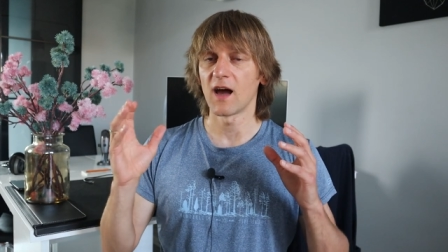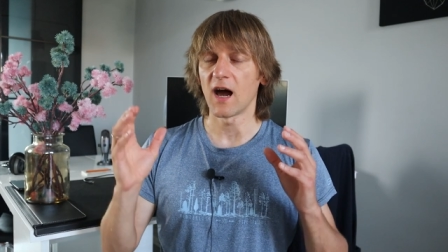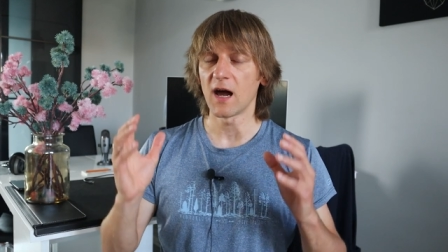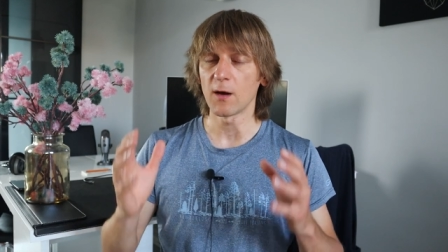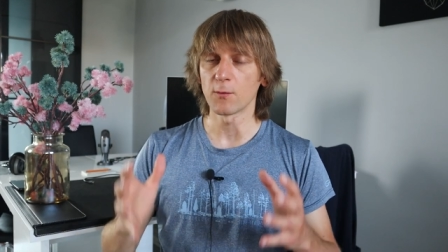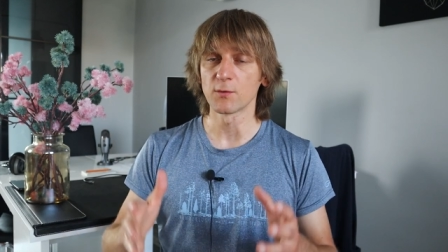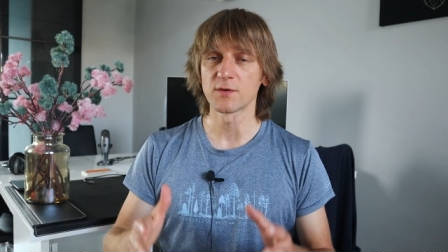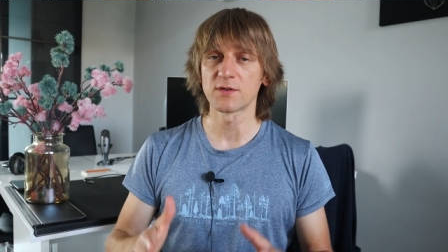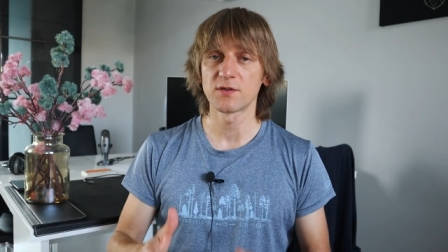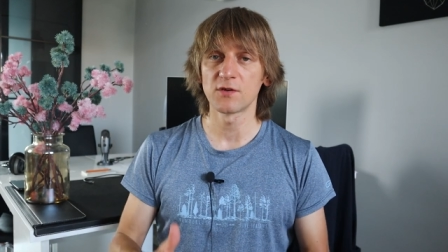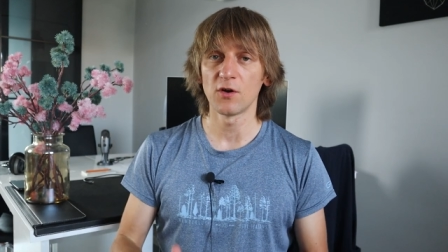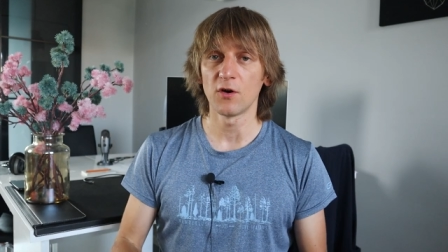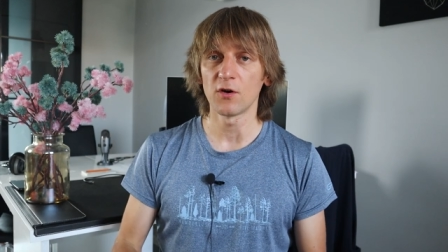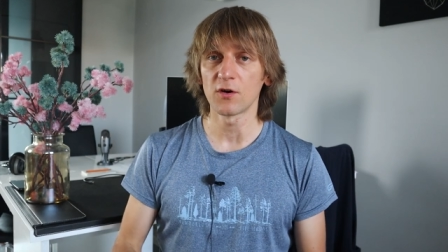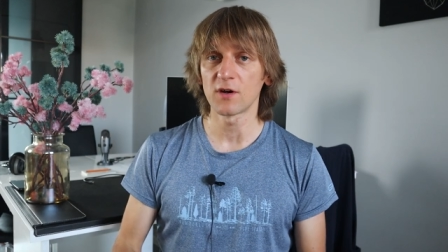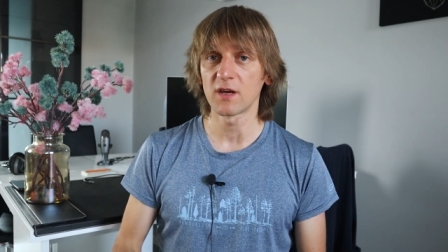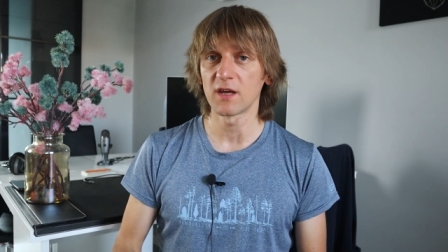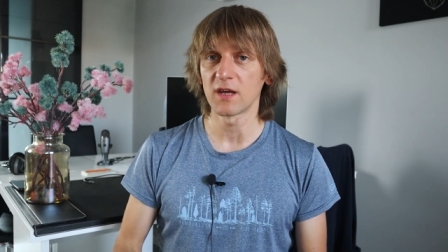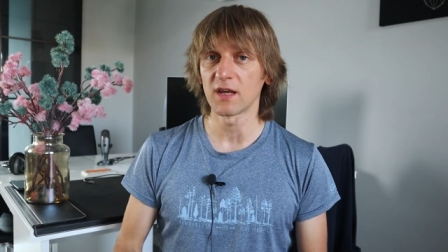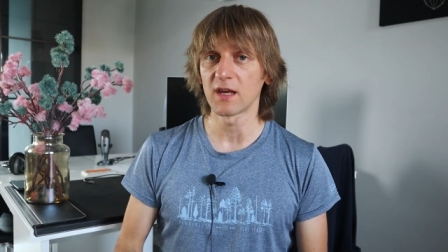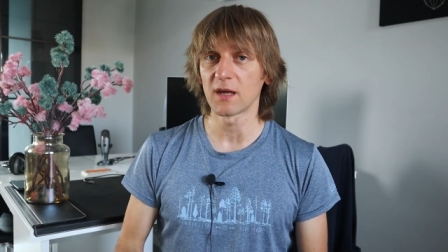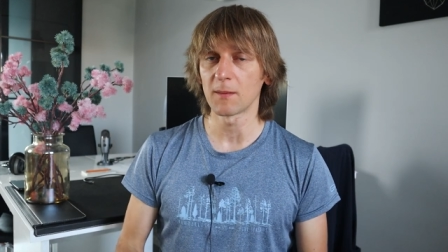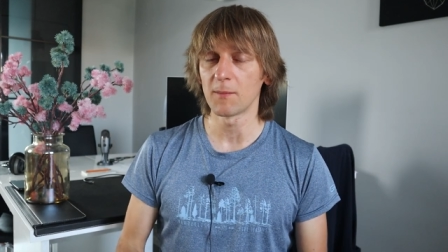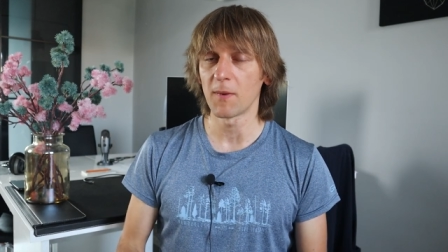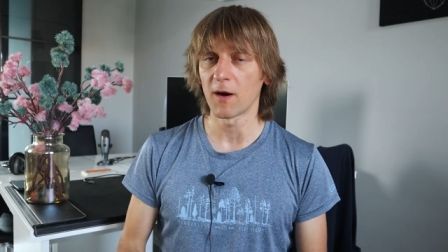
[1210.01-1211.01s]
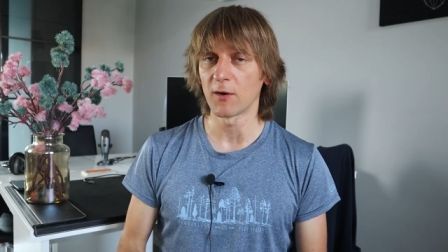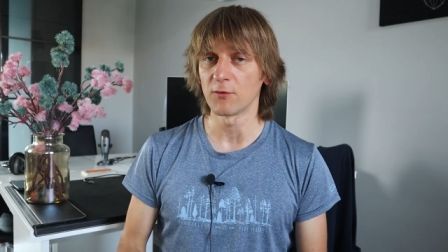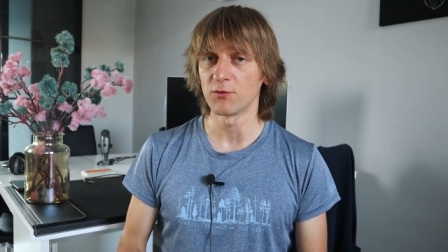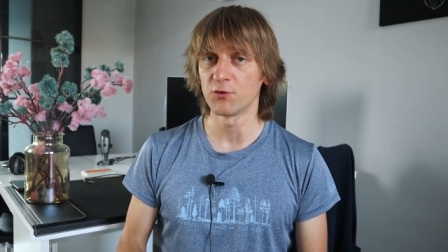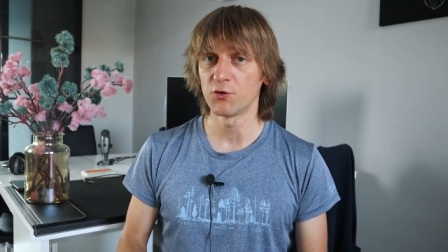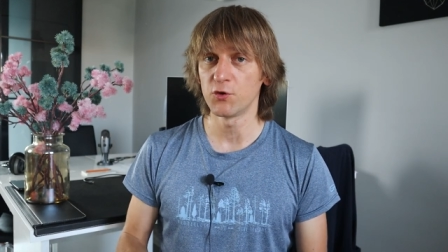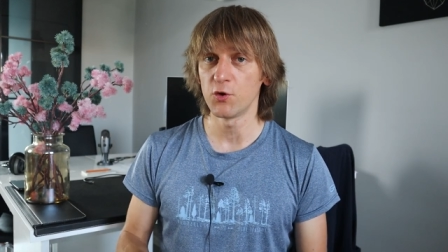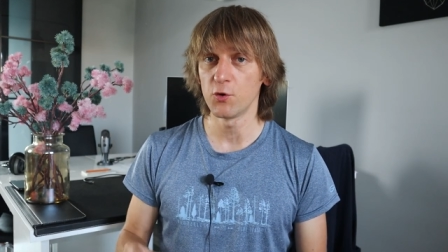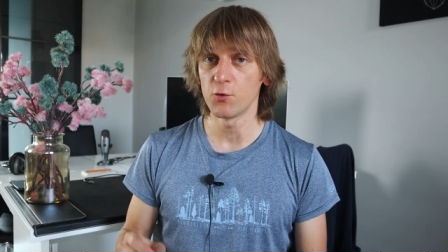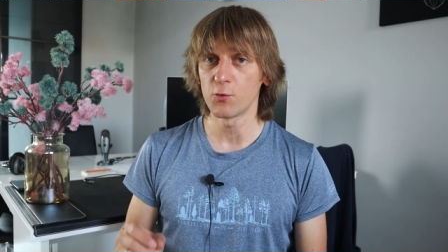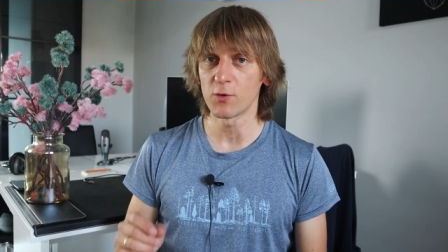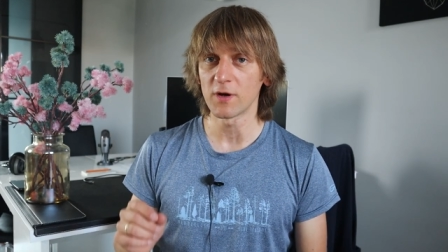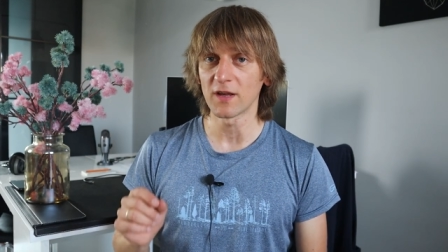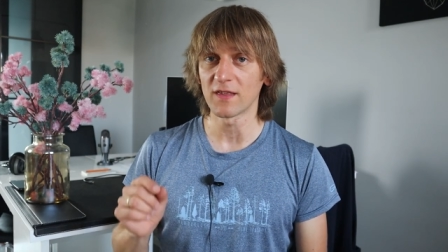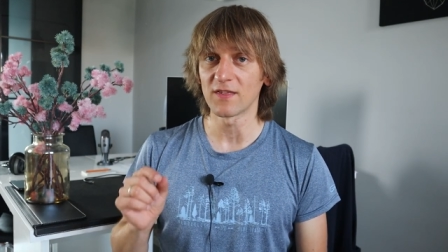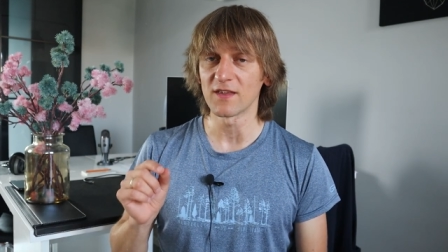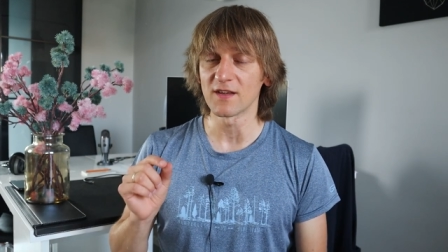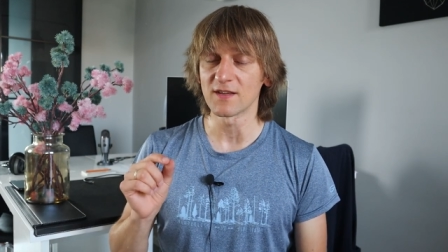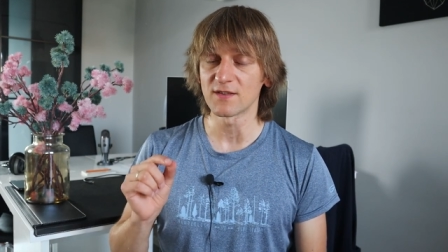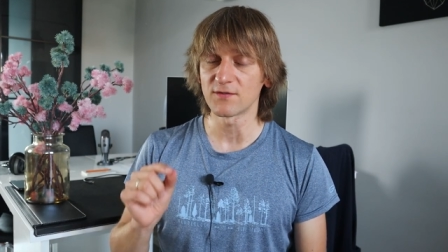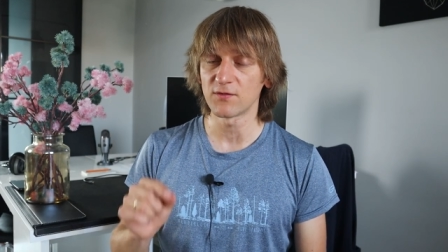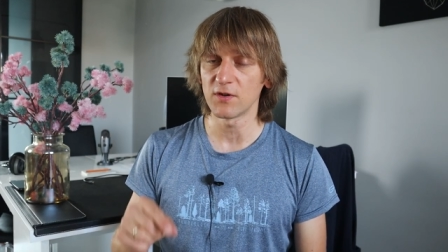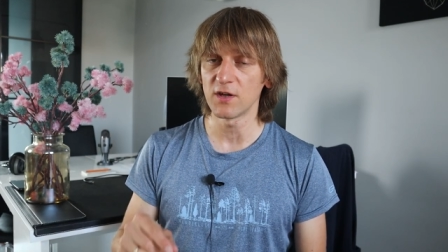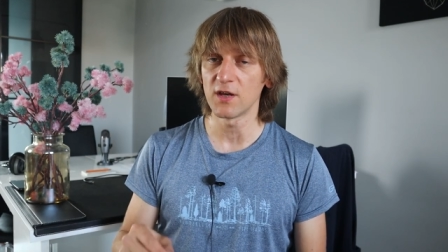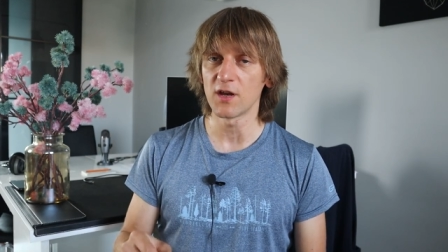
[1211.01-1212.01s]
I was talking about during
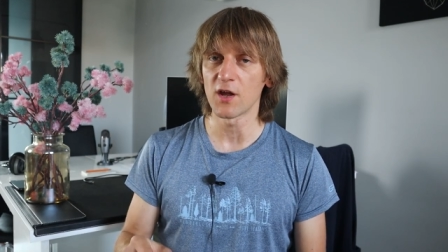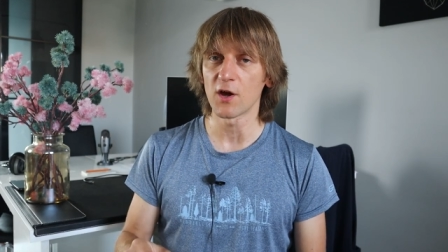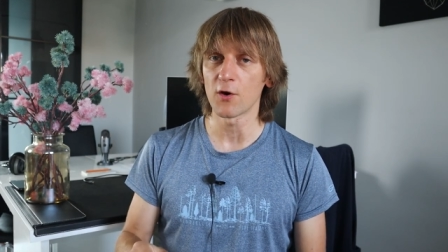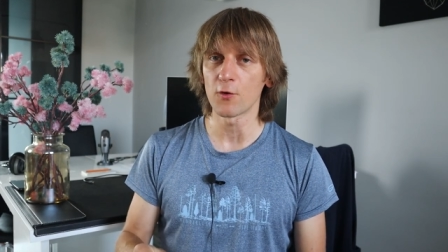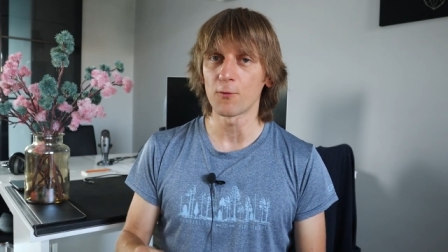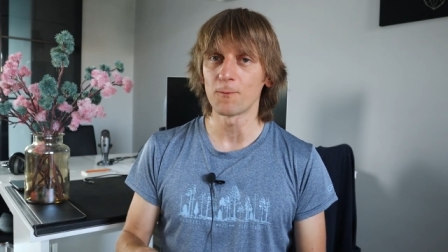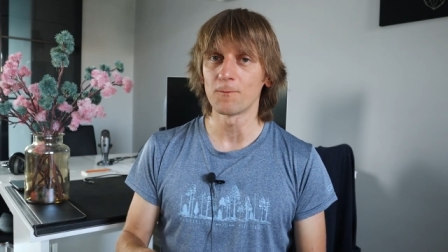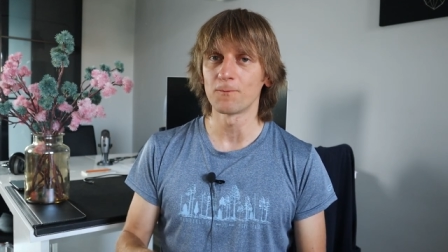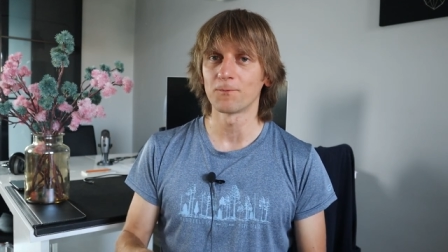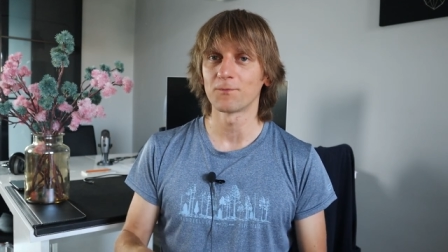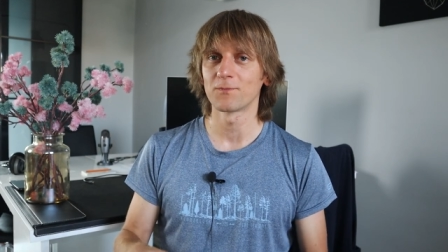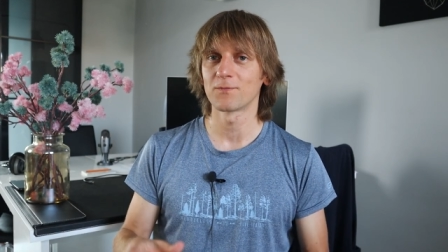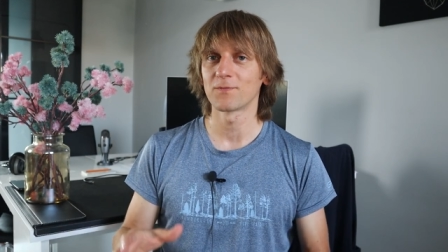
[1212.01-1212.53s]
this video